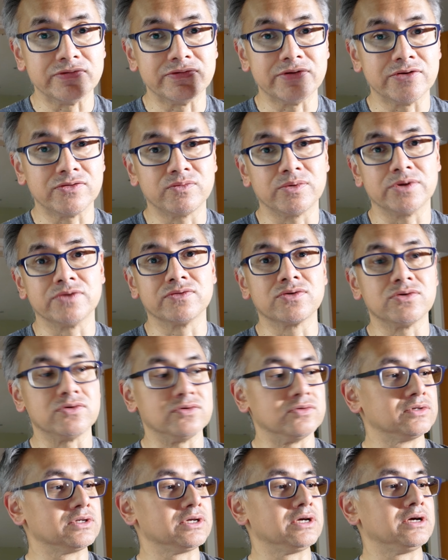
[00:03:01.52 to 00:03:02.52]
is this one's
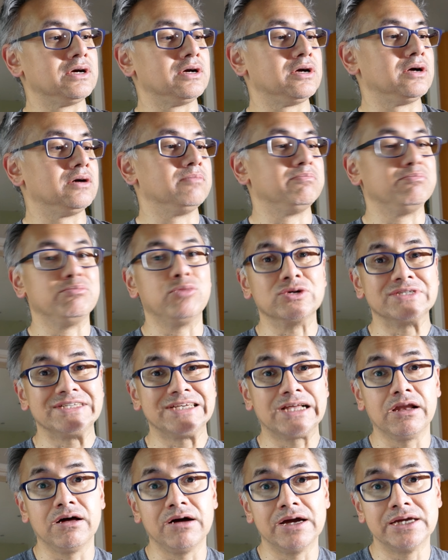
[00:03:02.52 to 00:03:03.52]
called Body
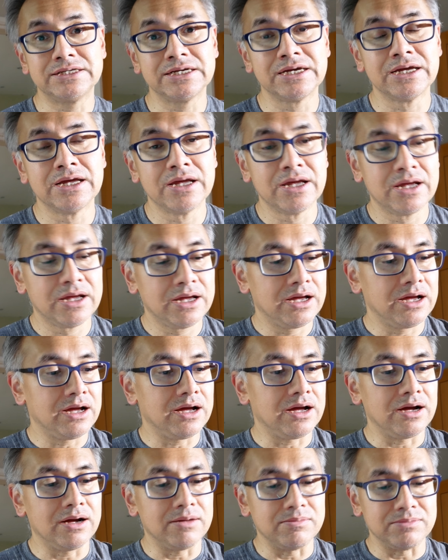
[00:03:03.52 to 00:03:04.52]
Glide.
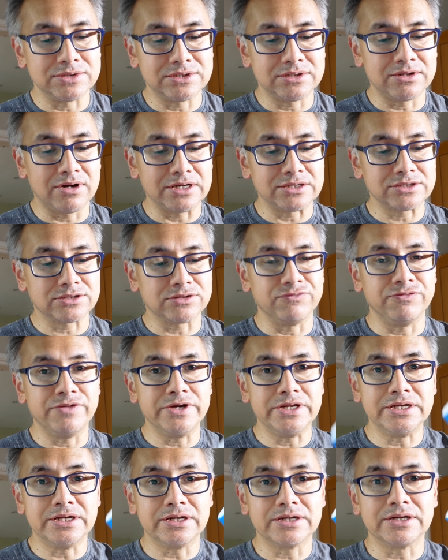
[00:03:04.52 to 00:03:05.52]
It's a nice
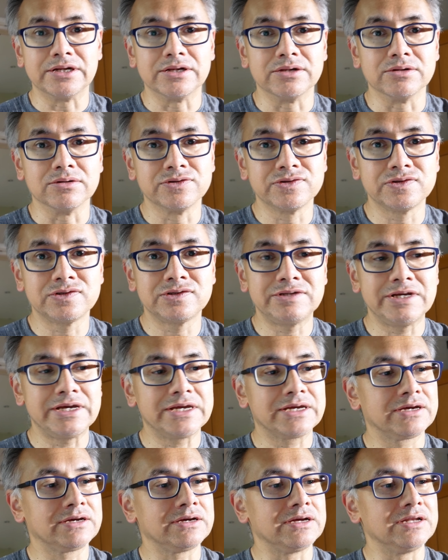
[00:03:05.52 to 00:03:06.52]
convenient little
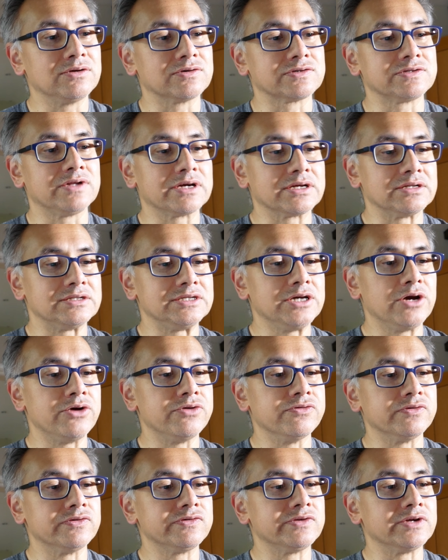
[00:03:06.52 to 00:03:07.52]
stick. It looks like a
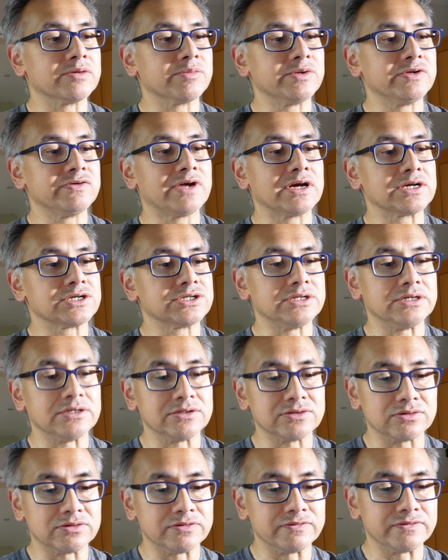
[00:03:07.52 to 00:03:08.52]
deodorant stick, but it's actually a
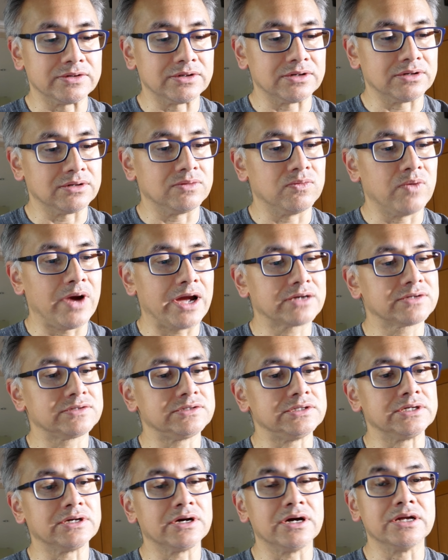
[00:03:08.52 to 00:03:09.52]
sort of a
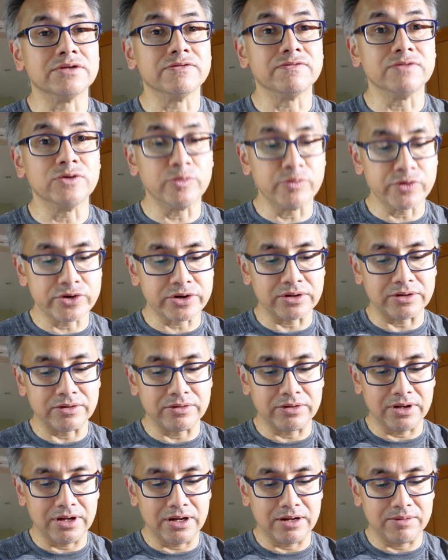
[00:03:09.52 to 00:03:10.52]
waxy kind of
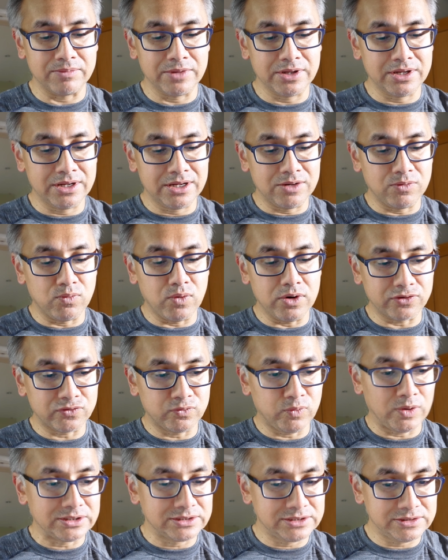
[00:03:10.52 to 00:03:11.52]
lubricant.
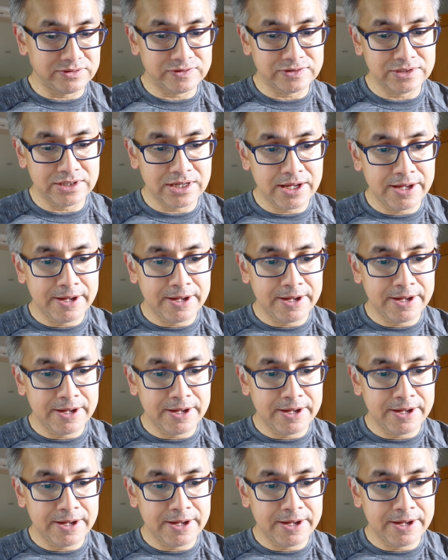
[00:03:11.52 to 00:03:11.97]
Works wonders.